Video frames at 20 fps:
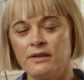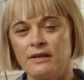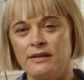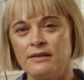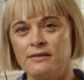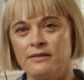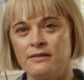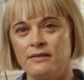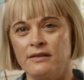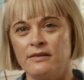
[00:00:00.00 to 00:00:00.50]

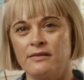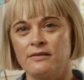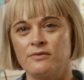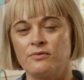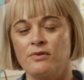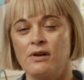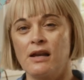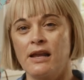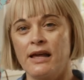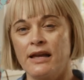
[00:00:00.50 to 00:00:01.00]
is
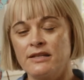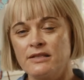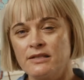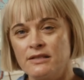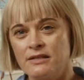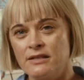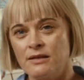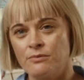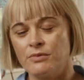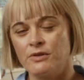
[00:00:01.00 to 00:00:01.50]
this
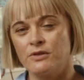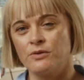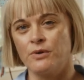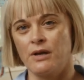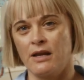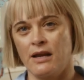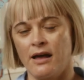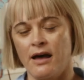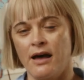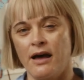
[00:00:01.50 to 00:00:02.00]
relationship
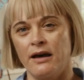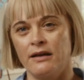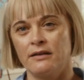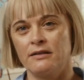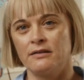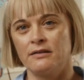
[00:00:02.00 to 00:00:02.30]
between art